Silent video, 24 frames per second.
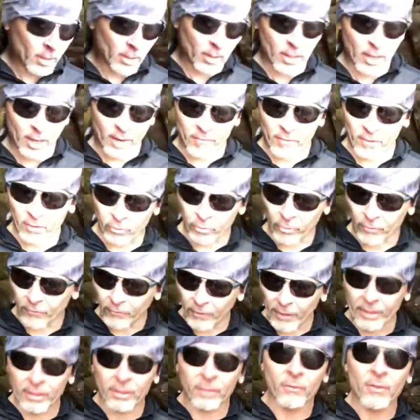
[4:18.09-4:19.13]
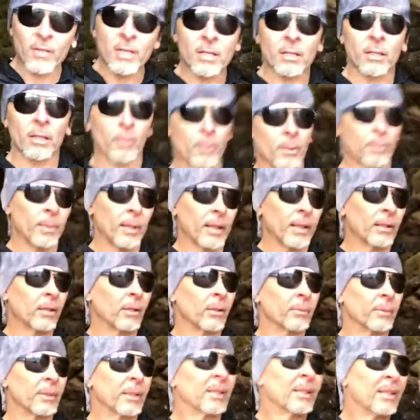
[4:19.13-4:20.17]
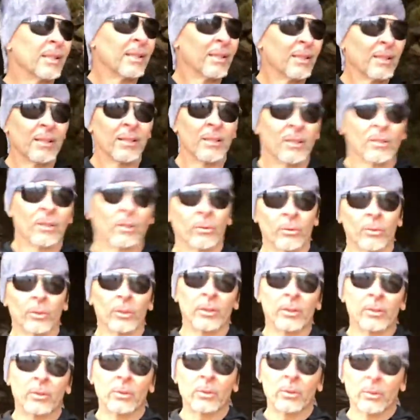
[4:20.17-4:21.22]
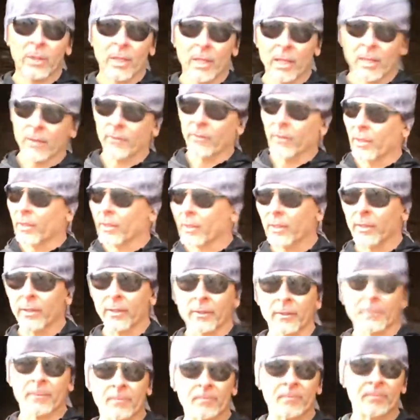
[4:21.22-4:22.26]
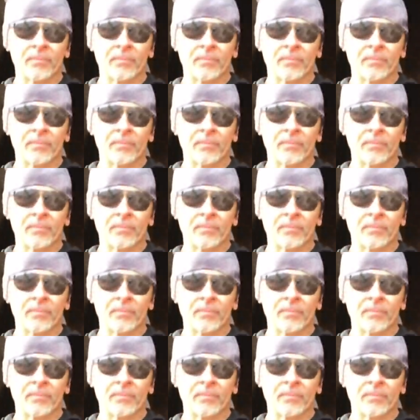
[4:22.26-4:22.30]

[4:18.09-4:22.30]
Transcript: have this reflective heat coming back on me. Really cool cave right there.